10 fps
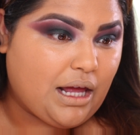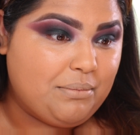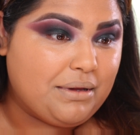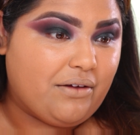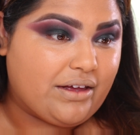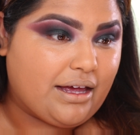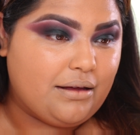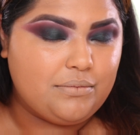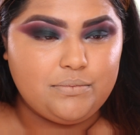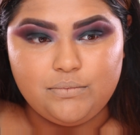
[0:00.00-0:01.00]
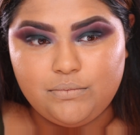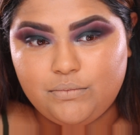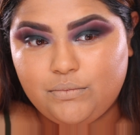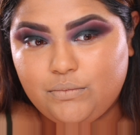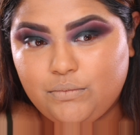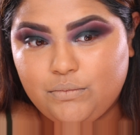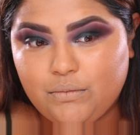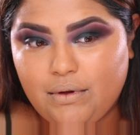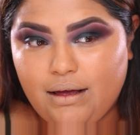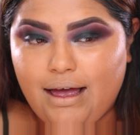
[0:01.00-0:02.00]
I'm loving it.
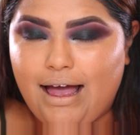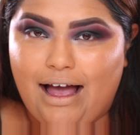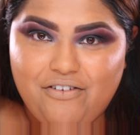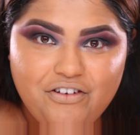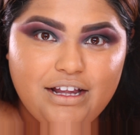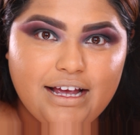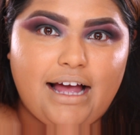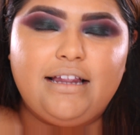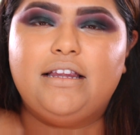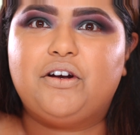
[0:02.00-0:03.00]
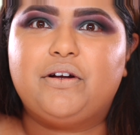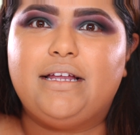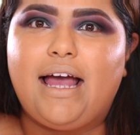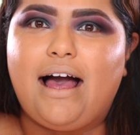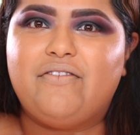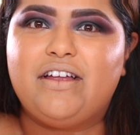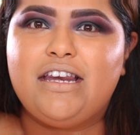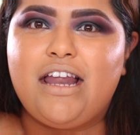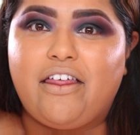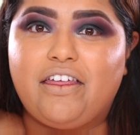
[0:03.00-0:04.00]
I feel like I literally have
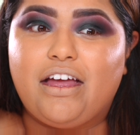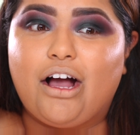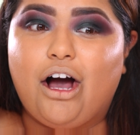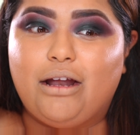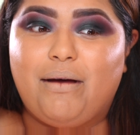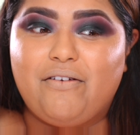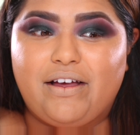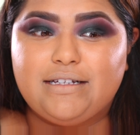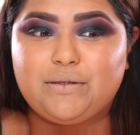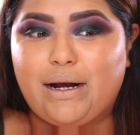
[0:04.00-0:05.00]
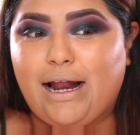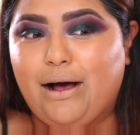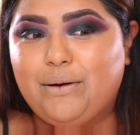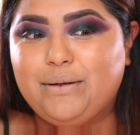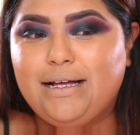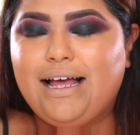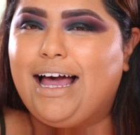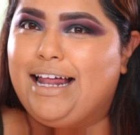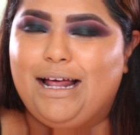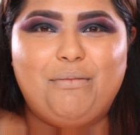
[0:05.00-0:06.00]
nothing on my face right now.
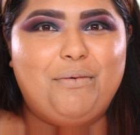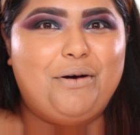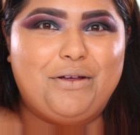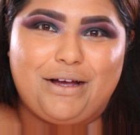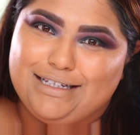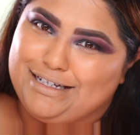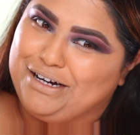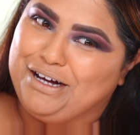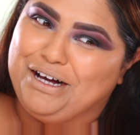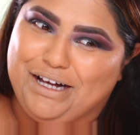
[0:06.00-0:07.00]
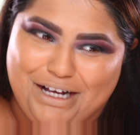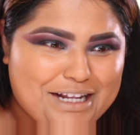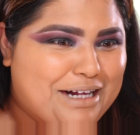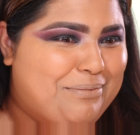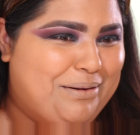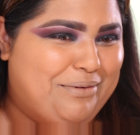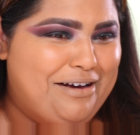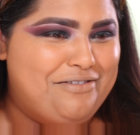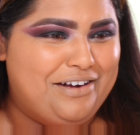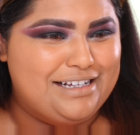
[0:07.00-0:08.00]
And I'm um, you guys are all up in
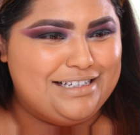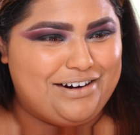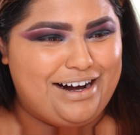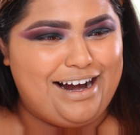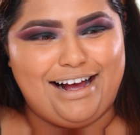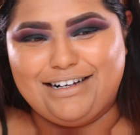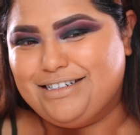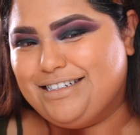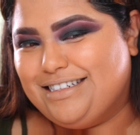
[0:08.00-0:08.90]
my face right now